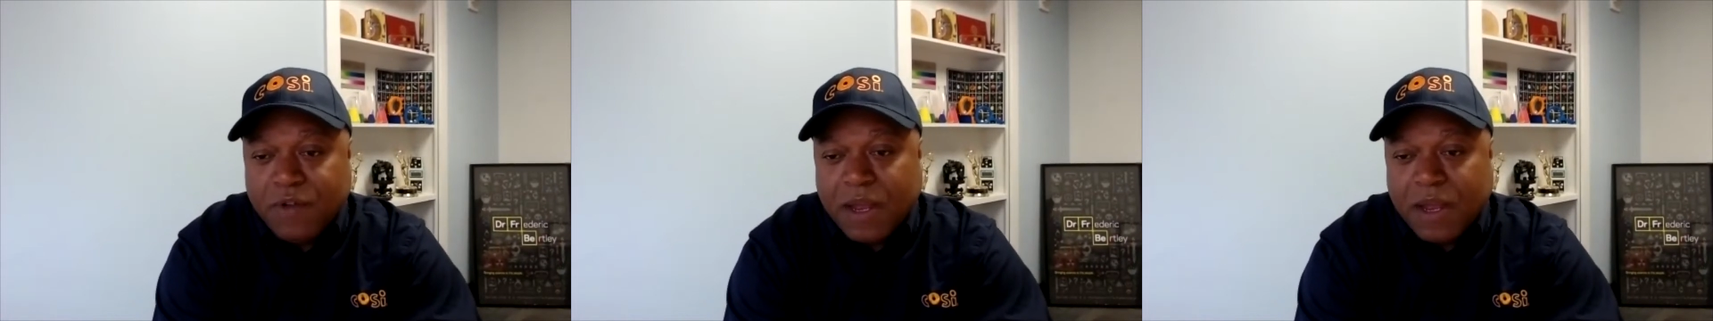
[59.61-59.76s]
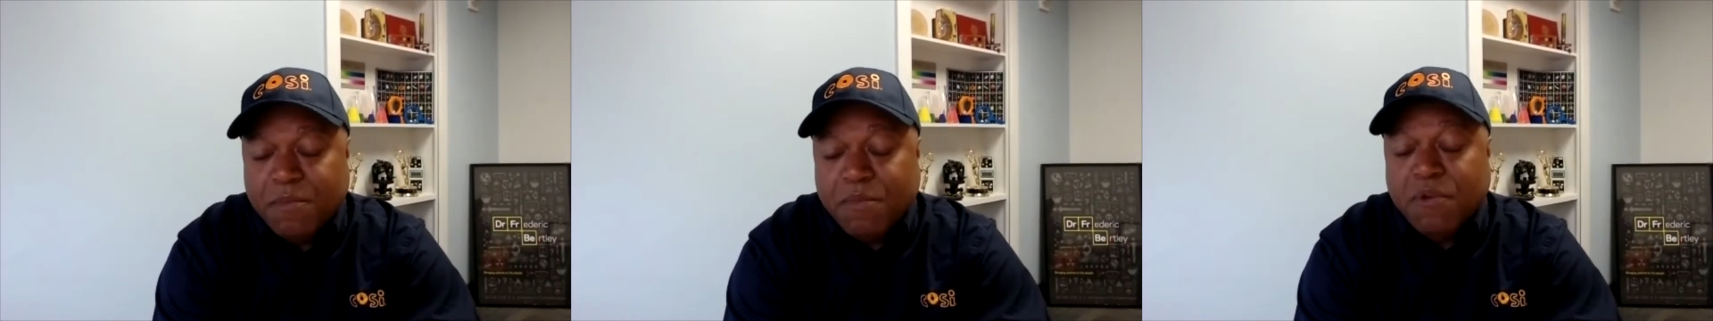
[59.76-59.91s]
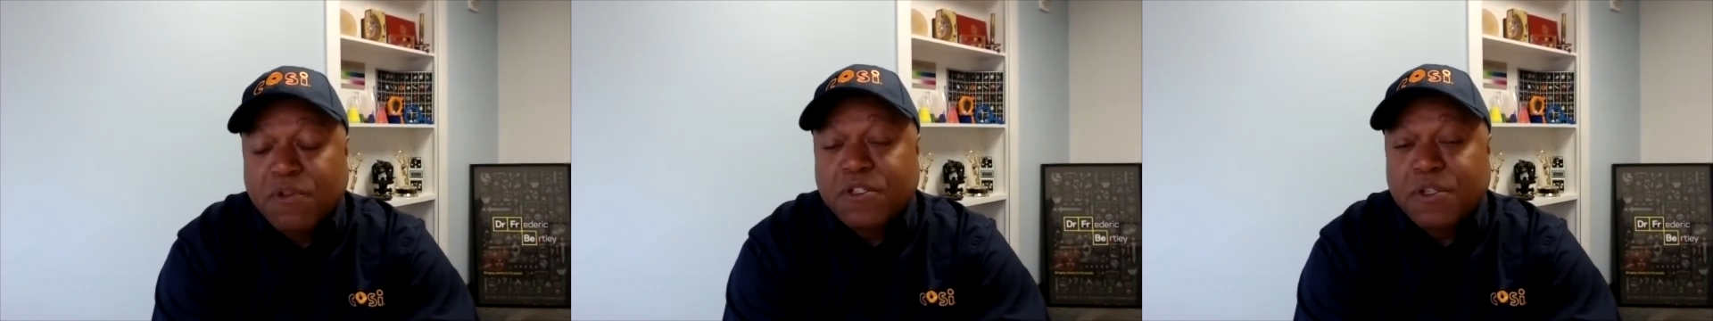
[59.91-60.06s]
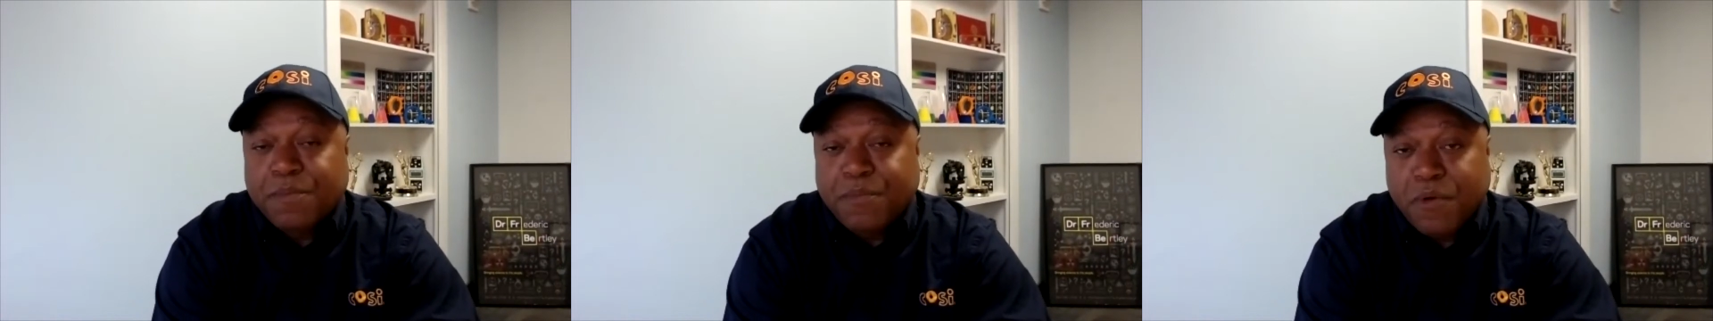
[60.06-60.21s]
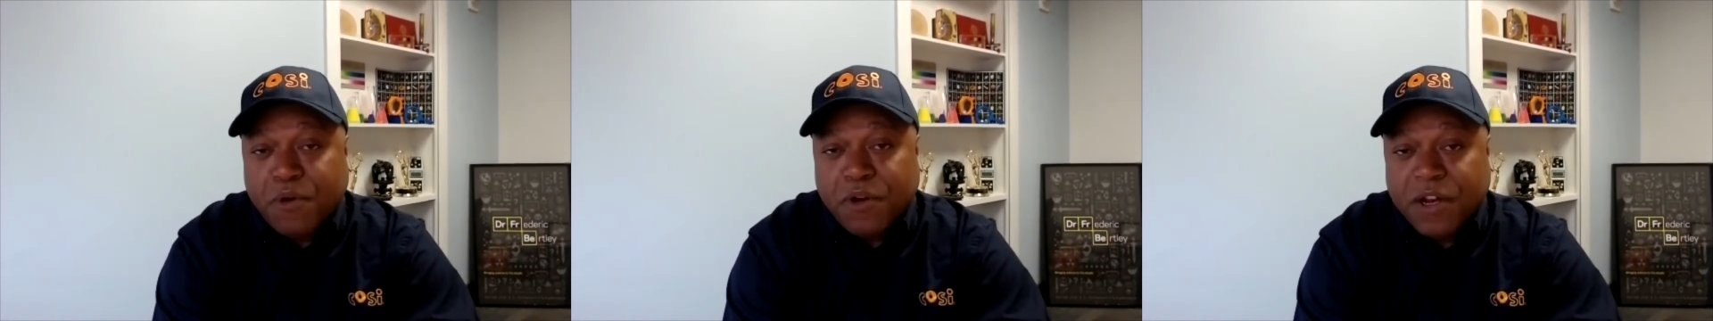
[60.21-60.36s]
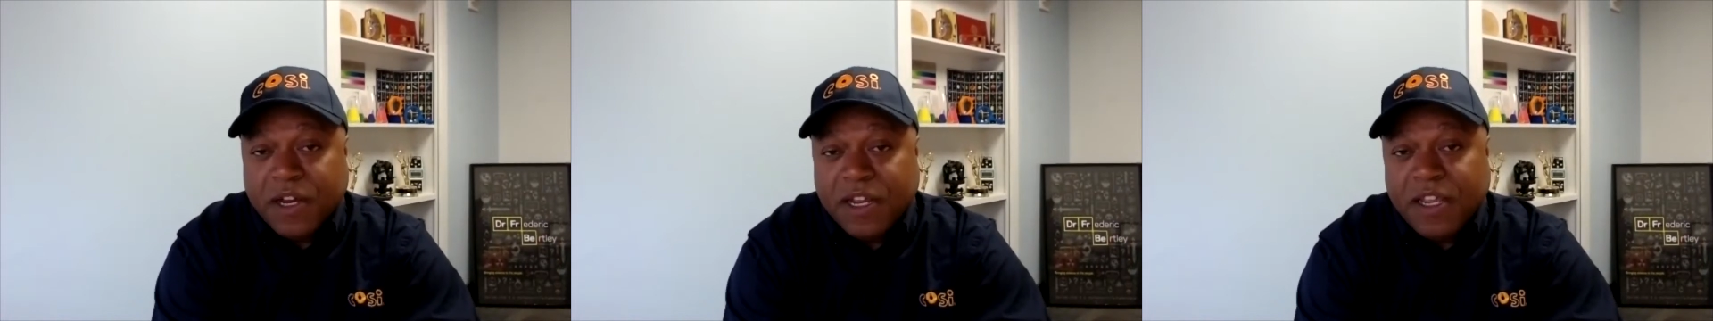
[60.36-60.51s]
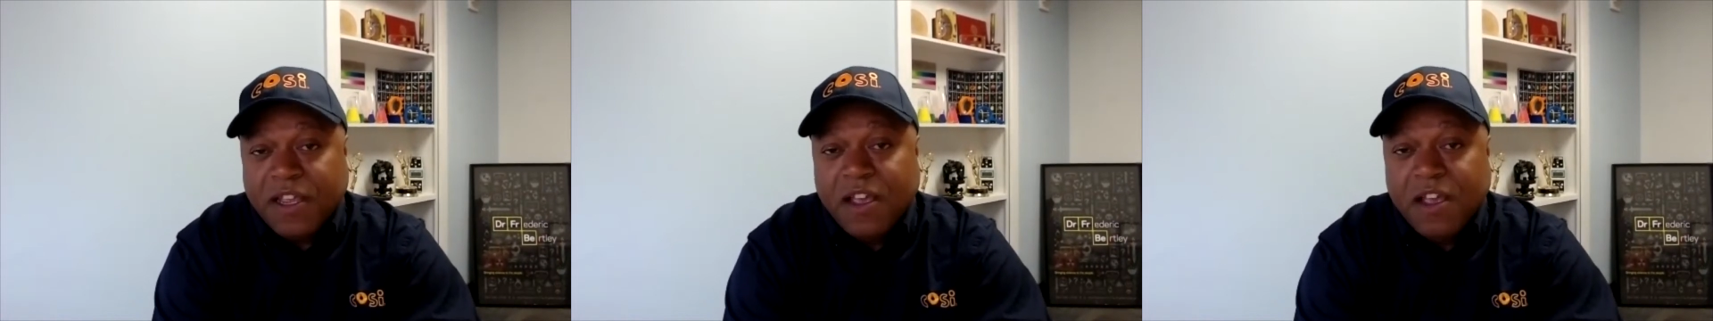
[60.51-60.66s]
And most
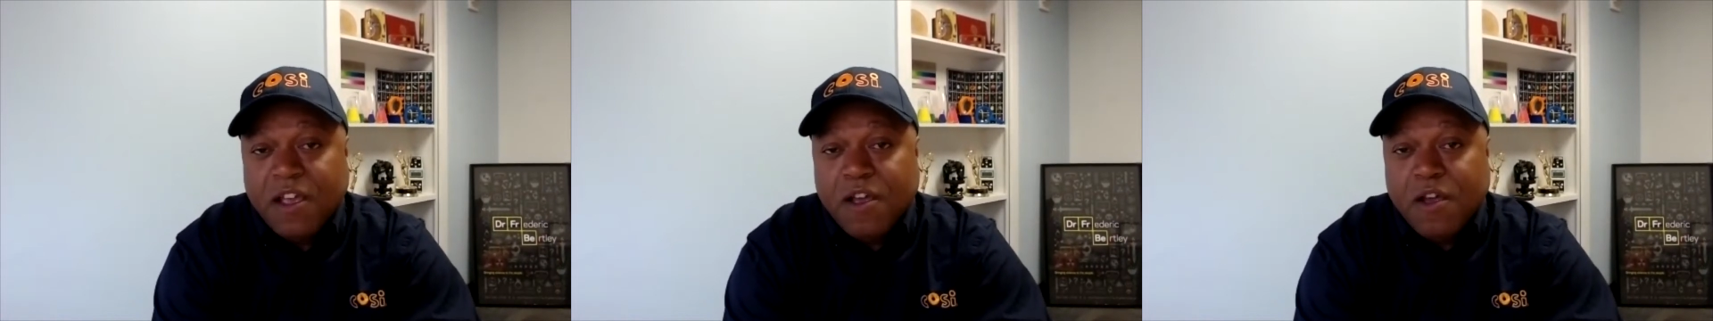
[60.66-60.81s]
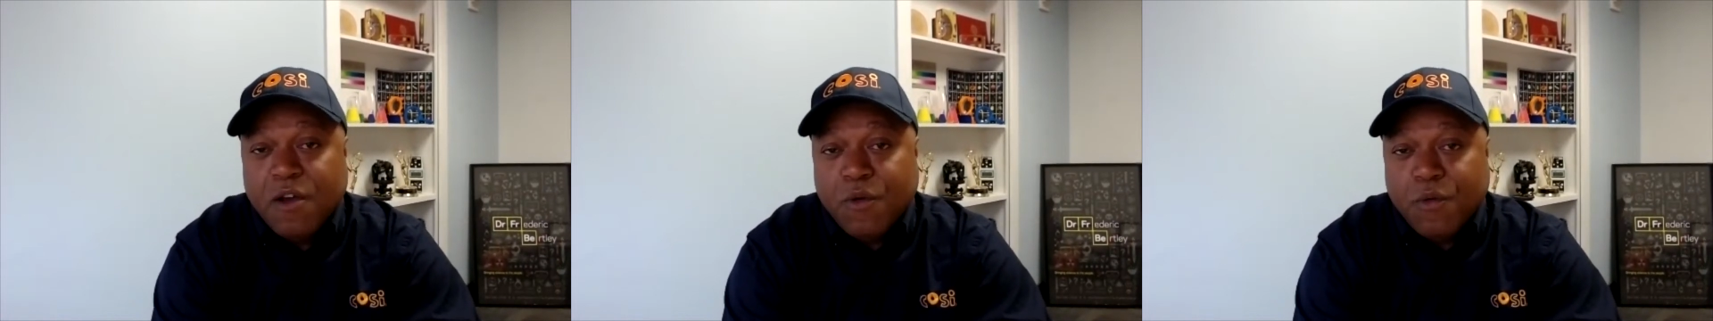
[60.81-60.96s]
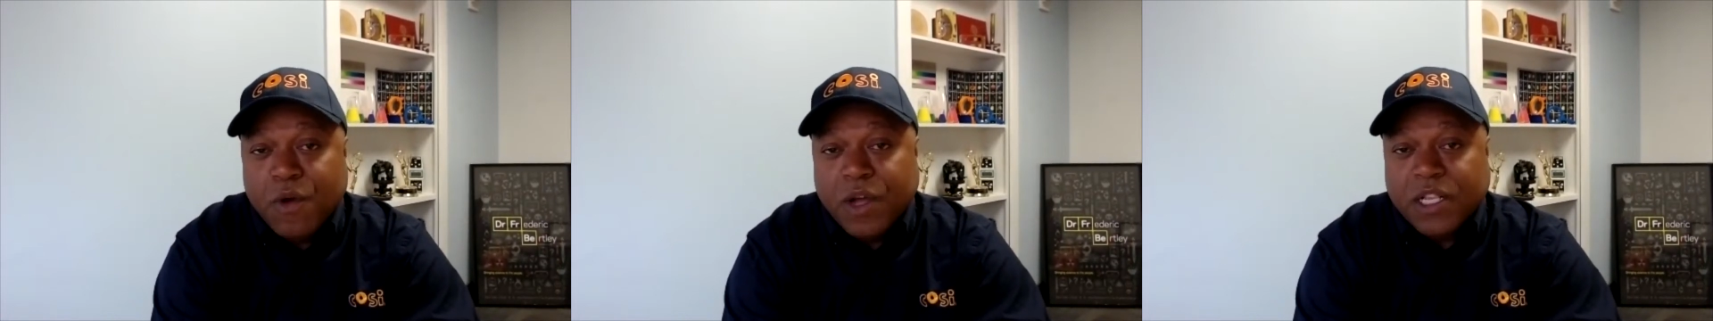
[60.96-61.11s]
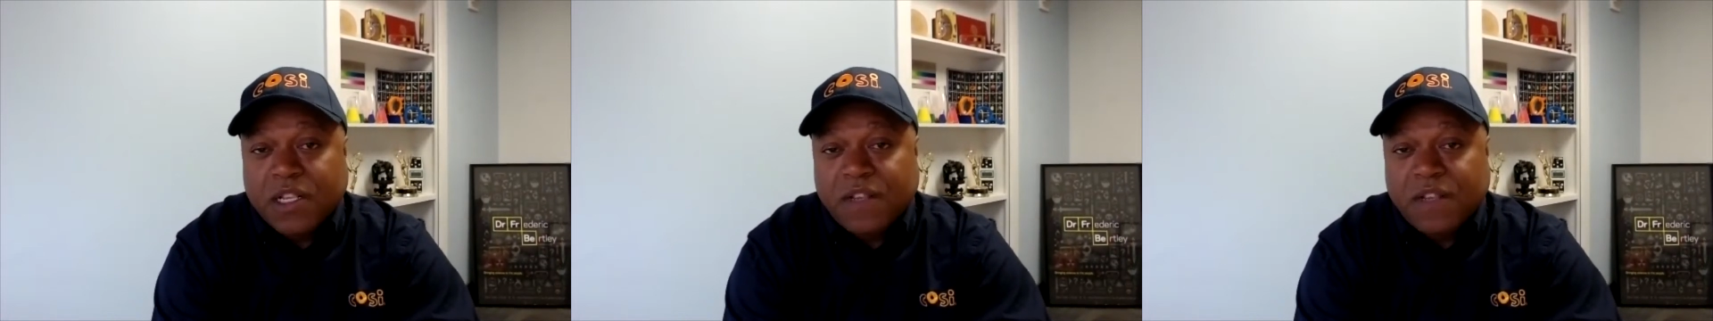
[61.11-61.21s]
importantly, what's